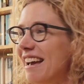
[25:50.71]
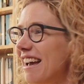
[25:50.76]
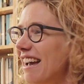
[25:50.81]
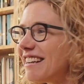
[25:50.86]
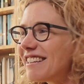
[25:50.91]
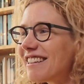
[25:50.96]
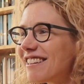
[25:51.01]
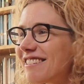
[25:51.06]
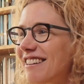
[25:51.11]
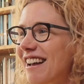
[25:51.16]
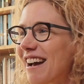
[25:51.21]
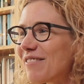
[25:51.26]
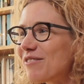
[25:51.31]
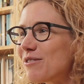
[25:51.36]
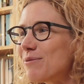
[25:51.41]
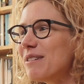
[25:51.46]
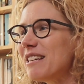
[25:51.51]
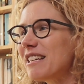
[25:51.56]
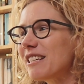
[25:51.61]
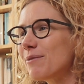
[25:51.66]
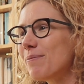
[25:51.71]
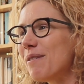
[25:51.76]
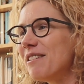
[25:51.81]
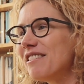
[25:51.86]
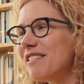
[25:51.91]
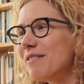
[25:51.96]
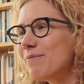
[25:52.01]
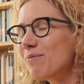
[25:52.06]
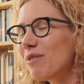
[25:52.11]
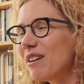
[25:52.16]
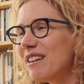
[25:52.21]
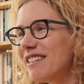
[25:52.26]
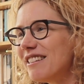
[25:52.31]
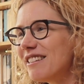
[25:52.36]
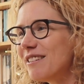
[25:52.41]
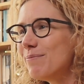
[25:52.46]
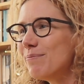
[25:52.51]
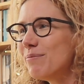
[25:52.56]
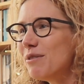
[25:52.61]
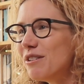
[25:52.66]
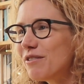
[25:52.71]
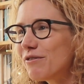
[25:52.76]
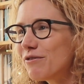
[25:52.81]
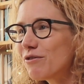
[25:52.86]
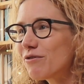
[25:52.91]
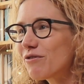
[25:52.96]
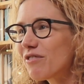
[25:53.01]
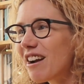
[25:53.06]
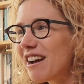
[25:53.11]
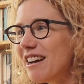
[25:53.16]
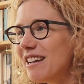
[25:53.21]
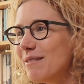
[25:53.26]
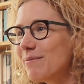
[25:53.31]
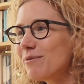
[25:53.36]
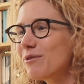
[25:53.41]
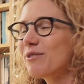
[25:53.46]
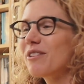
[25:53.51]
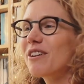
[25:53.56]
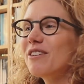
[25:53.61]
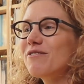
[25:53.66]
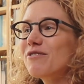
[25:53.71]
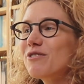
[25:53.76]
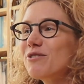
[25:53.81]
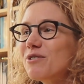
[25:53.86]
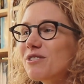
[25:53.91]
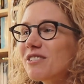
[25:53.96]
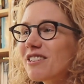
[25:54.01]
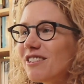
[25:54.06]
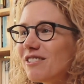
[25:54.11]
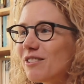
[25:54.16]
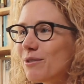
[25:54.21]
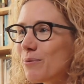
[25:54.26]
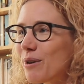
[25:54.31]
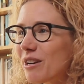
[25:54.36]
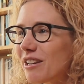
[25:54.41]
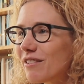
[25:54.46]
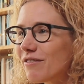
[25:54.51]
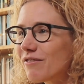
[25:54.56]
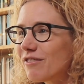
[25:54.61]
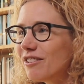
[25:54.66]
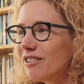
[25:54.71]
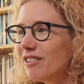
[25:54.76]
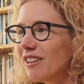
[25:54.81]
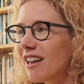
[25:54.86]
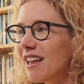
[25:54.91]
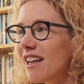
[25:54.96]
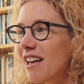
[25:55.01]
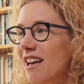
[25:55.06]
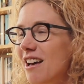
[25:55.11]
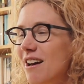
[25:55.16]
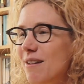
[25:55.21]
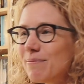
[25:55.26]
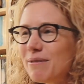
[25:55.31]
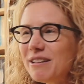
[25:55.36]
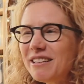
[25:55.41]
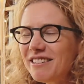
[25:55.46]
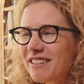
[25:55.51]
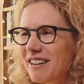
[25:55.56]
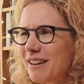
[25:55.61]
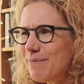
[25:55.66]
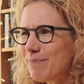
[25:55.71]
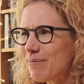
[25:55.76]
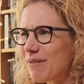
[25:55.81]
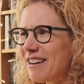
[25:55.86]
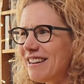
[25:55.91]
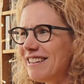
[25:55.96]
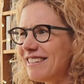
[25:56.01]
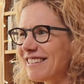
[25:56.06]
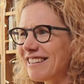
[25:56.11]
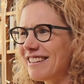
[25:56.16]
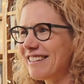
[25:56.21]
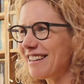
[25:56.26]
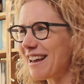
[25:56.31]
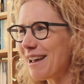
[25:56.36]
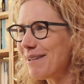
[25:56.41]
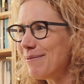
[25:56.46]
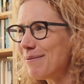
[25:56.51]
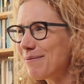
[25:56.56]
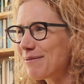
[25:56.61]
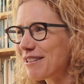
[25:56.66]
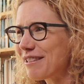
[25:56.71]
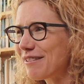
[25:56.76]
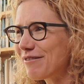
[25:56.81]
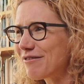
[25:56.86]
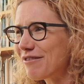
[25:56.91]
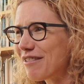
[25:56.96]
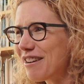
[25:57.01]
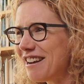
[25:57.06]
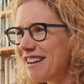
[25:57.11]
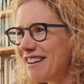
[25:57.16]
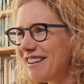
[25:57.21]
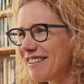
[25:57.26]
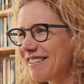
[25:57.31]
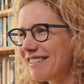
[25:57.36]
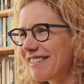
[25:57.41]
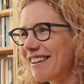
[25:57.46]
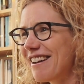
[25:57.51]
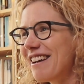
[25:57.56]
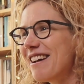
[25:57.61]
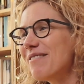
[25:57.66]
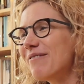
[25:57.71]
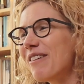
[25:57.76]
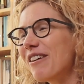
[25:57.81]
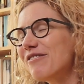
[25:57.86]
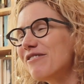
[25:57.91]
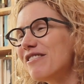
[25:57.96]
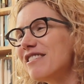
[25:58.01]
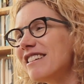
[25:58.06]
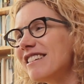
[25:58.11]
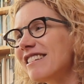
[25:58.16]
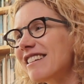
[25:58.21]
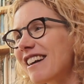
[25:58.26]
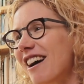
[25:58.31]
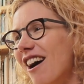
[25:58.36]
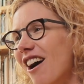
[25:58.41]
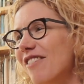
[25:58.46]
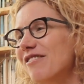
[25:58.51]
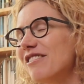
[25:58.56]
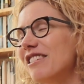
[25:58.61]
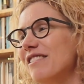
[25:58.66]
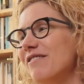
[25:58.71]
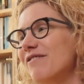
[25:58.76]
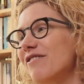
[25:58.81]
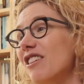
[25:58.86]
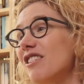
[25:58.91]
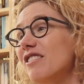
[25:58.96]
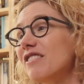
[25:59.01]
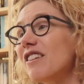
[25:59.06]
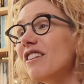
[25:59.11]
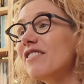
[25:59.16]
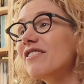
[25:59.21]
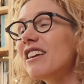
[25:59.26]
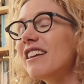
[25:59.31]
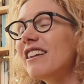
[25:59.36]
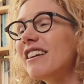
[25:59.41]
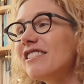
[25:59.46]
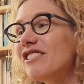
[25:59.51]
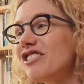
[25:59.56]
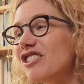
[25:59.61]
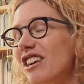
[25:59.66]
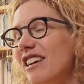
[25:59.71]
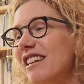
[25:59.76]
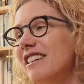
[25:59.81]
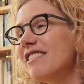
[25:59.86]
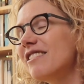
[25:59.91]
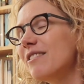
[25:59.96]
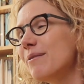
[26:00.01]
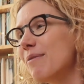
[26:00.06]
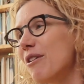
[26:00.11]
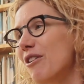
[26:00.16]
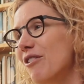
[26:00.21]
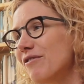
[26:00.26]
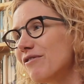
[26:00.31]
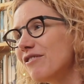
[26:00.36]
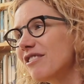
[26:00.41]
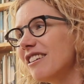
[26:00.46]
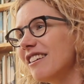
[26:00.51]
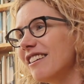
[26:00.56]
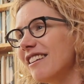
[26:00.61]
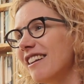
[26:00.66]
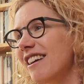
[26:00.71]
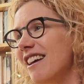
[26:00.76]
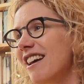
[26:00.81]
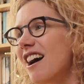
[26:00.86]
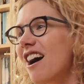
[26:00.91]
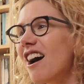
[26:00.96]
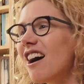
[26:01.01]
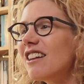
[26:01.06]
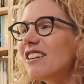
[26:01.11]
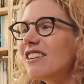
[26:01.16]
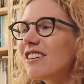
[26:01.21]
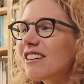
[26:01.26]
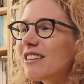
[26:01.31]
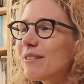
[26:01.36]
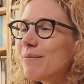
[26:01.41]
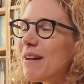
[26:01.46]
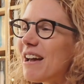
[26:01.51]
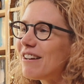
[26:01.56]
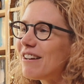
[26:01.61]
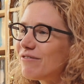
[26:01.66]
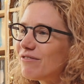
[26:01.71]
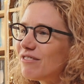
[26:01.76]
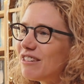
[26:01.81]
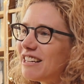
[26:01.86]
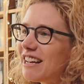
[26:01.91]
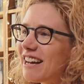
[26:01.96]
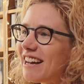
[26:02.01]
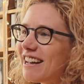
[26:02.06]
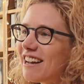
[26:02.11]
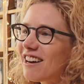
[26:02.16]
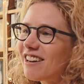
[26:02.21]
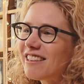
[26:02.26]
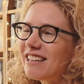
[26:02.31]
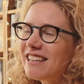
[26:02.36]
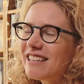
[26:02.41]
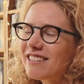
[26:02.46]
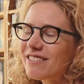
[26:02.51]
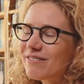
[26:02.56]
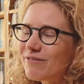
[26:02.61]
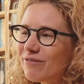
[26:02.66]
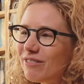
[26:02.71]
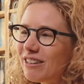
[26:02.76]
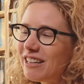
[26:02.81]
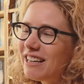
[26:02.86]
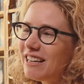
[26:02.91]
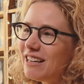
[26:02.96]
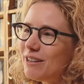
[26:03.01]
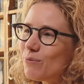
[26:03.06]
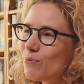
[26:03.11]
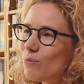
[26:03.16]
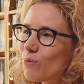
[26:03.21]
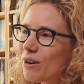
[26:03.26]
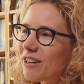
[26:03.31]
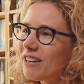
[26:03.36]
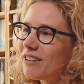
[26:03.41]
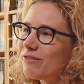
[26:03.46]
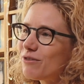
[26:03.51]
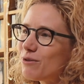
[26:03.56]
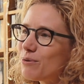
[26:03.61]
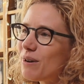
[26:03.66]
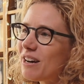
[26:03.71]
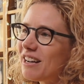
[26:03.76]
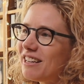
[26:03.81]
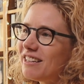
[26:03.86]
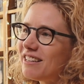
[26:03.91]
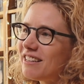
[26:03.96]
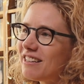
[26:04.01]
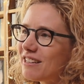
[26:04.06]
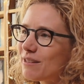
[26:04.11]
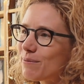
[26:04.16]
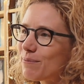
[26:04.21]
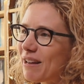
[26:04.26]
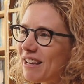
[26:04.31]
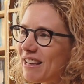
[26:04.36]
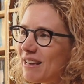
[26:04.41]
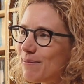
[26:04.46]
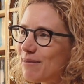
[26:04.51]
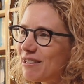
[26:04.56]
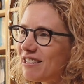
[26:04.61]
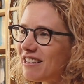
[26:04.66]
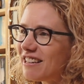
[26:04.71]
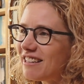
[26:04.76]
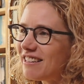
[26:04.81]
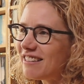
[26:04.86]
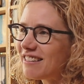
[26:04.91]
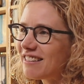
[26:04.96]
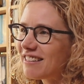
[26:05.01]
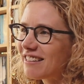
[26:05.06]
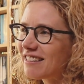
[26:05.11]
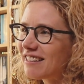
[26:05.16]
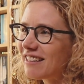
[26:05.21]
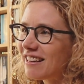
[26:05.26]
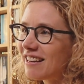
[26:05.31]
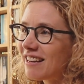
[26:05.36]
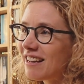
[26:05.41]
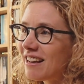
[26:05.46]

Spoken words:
It doesn't have to be expensive prints in beautiful frames, although of course those are wonderful. But cheap prints and take them to the fridge. My fridge is covered in photographs and I change them often. I look at every day. I think it's a really wonderful way to display images.